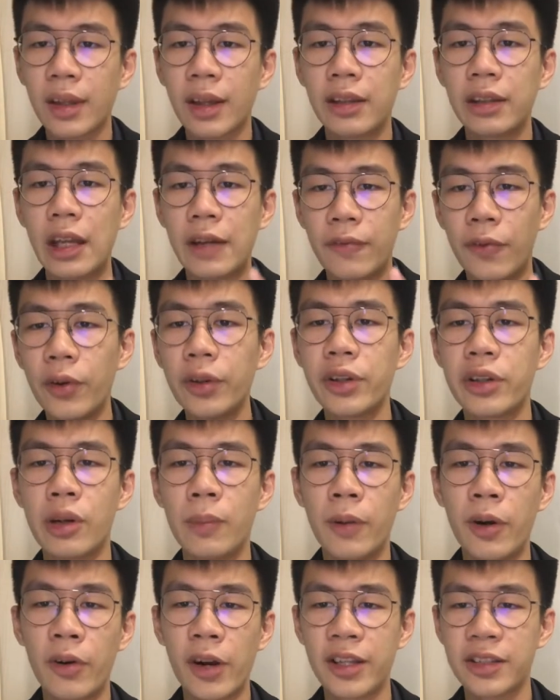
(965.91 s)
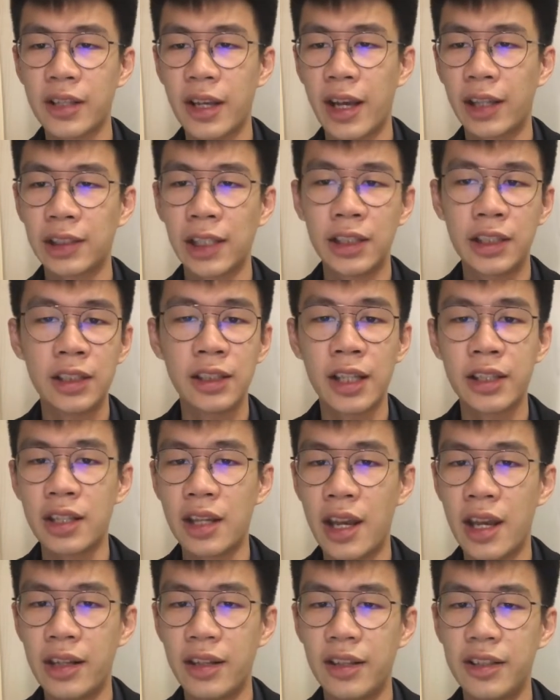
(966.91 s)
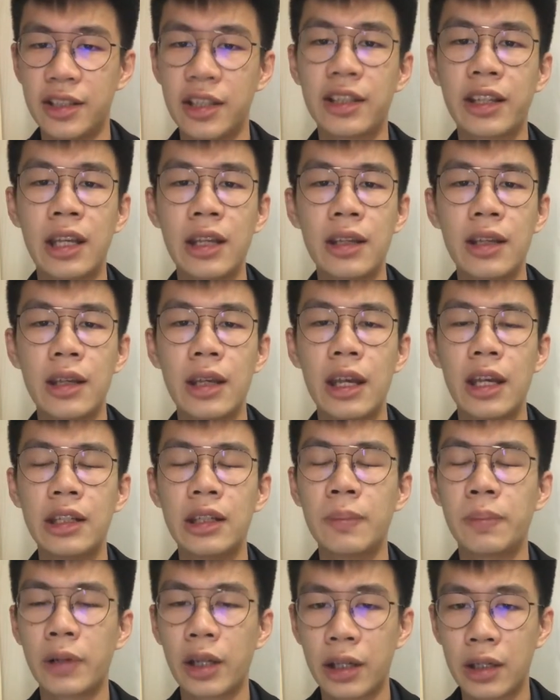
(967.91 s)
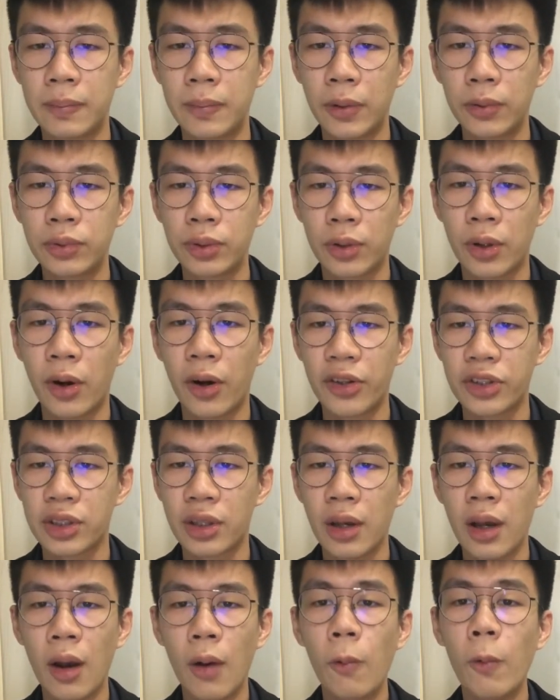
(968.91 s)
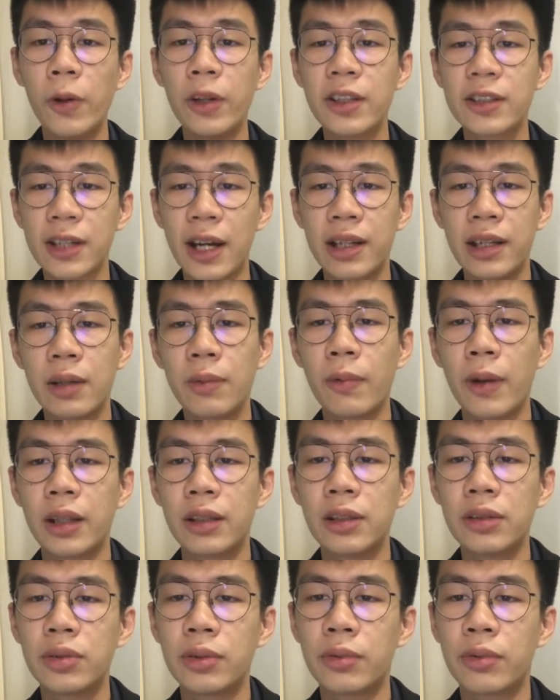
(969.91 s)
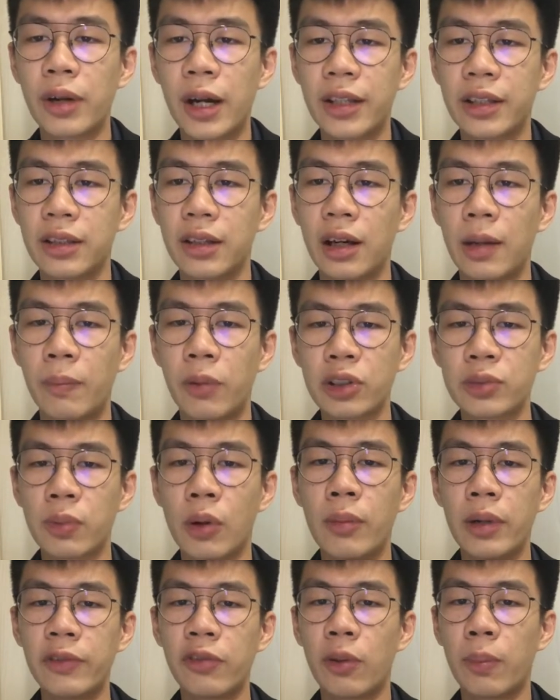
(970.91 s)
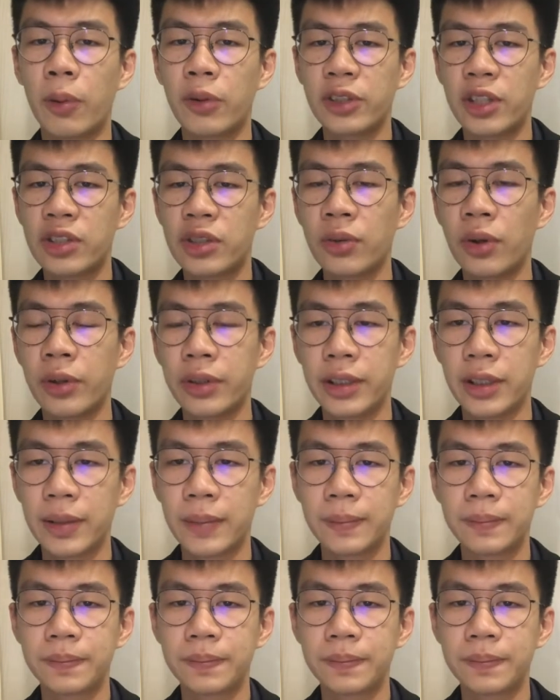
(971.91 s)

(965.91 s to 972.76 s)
Therefore, the Human Rights Act 1998 is inapplicable to courts when deciding whether to grant a postponement for possession order.